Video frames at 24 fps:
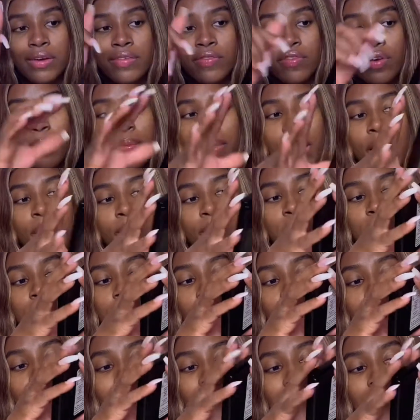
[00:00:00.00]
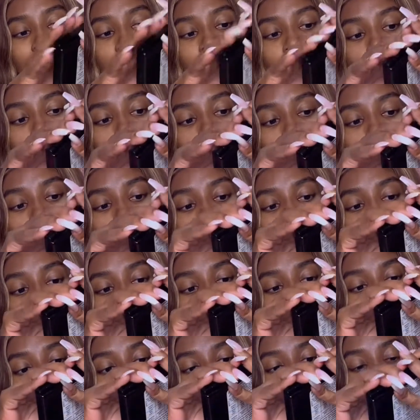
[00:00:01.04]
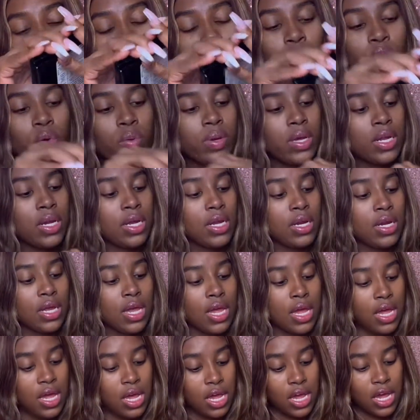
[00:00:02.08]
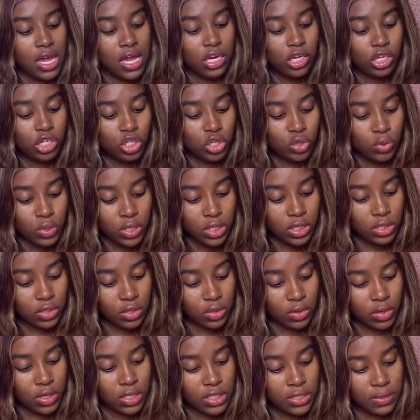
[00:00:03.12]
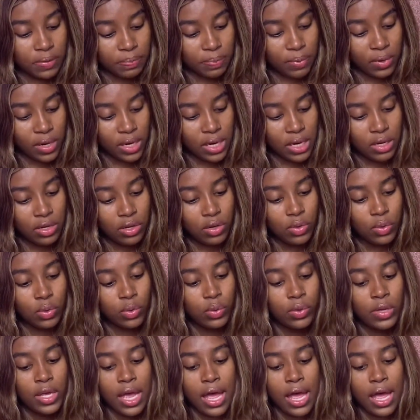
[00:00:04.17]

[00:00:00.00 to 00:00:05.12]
from Amazon as well, so let me open it and show it to you. It's pretty new.